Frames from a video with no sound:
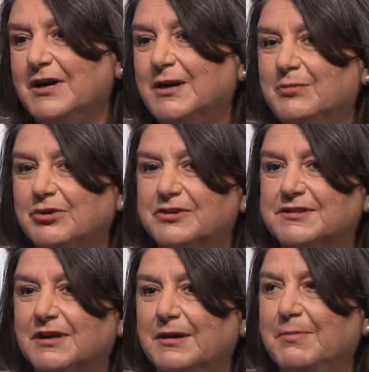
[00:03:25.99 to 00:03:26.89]
Right. Because
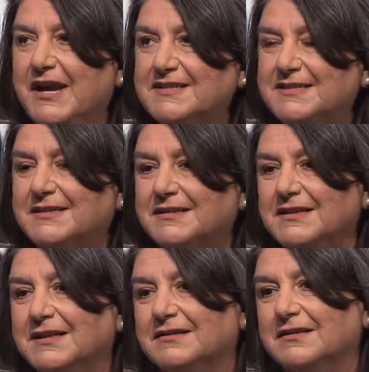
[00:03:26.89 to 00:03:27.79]

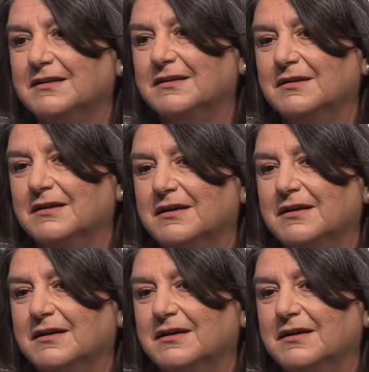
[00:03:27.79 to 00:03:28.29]
basically the,